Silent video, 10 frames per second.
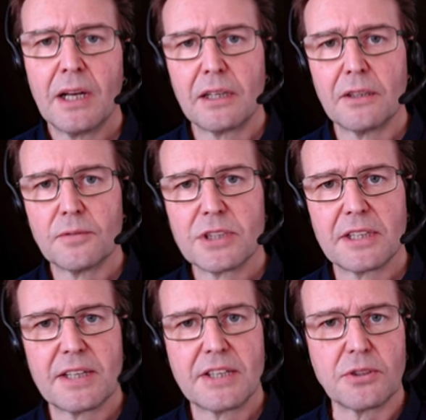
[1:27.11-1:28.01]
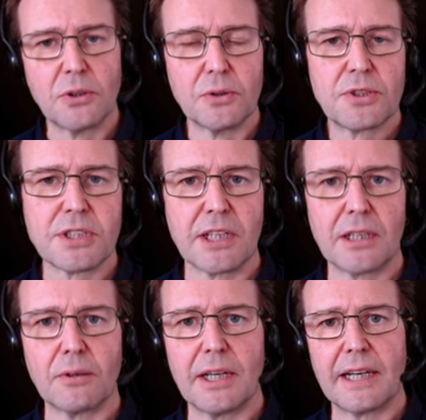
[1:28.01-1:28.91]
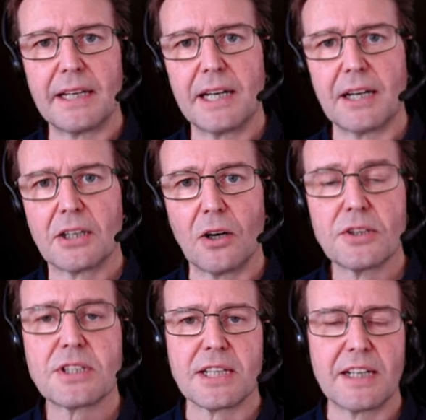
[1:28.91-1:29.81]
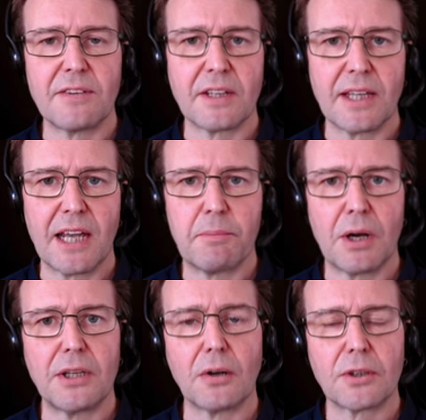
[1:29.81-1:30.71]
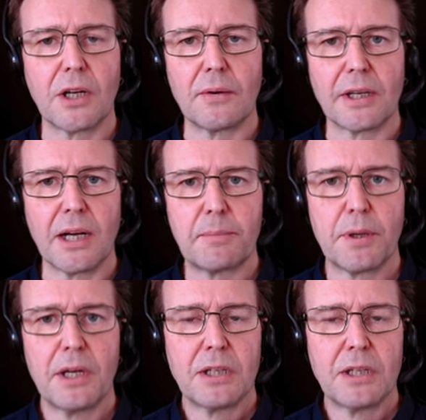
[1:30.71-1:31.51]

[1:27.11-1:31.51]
And obviously there's also a uh, cost saving there by not going up